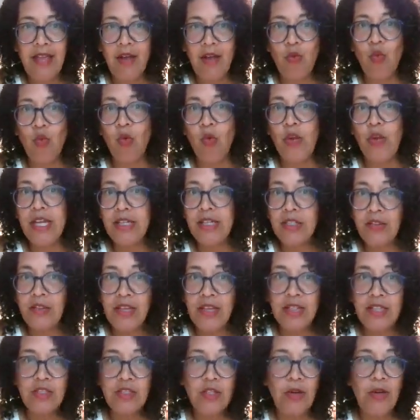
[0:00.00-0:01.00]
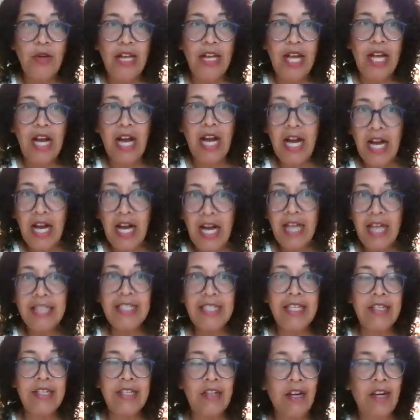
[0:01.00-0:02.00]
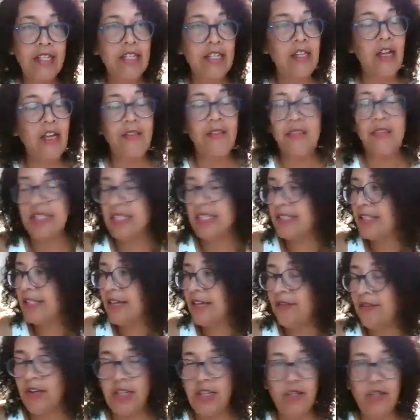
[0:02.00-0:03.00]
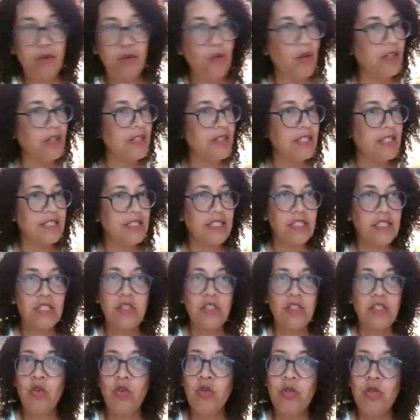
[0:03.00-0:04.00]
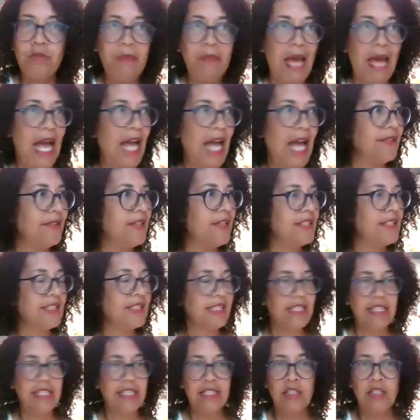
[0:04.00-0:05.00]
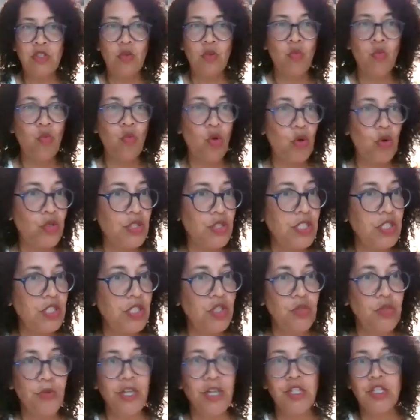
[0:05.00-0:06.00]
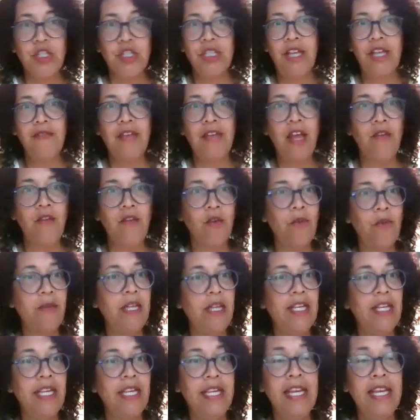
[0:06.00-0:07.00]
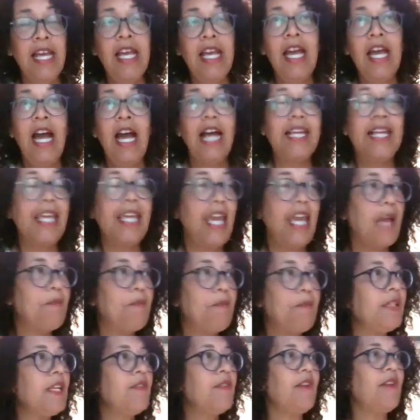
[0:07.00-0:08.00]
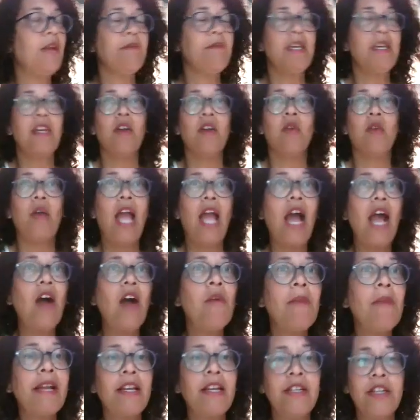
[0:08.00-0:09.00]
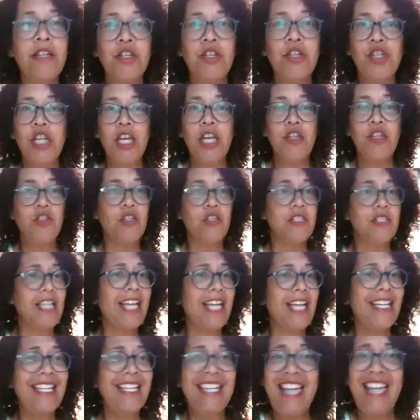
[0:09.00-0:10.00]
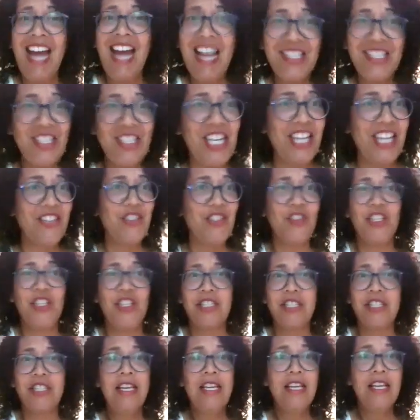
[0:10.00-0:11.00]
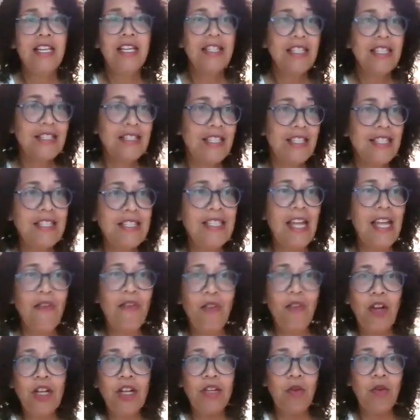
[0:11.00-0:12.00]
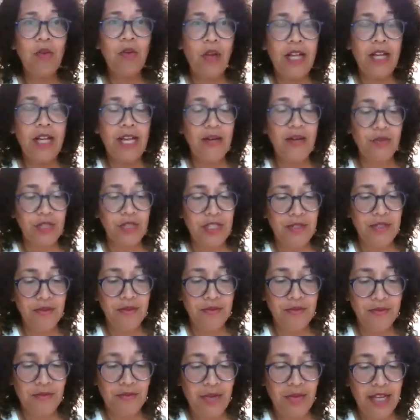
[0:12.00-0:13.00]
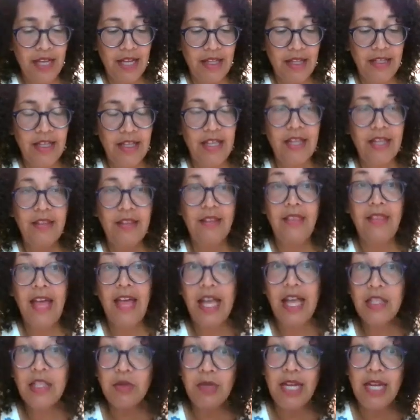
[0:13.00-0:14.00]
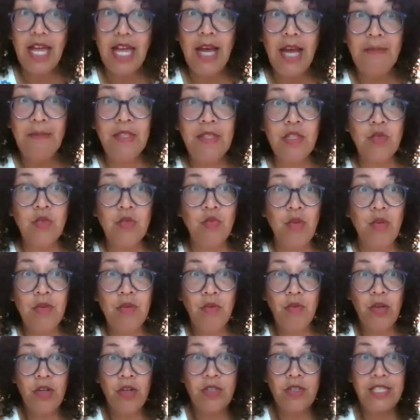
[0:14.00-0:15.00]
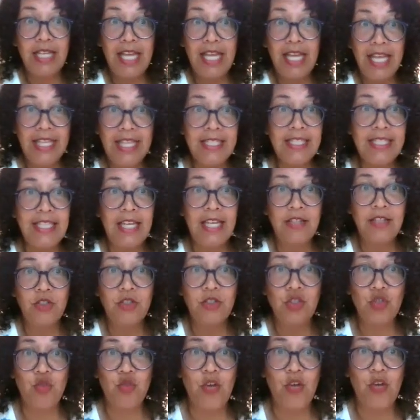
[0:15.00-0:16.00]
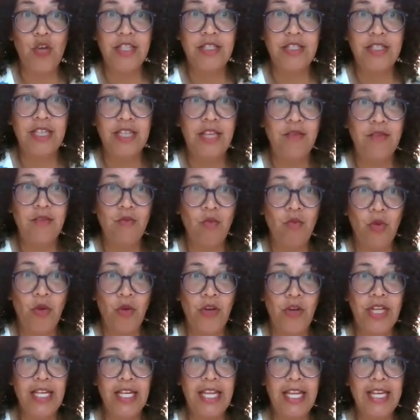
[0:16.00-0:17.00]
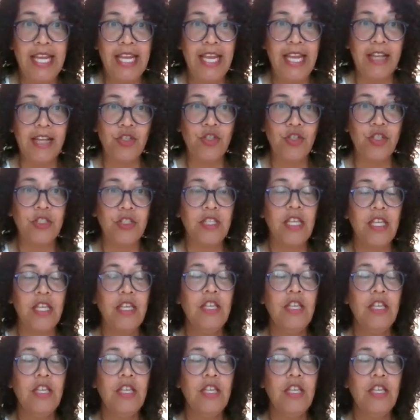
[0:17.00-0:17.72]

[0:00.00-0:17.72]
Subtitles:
reel that's going on and on and on. This is never going to work. This is so bad. This is the worst situation I've ever been in. I can't believe I'm here. How am I going to change this? I cannot change this. This is never going to work out, right? That's what happens when we're tense and stressed and worried and anxious.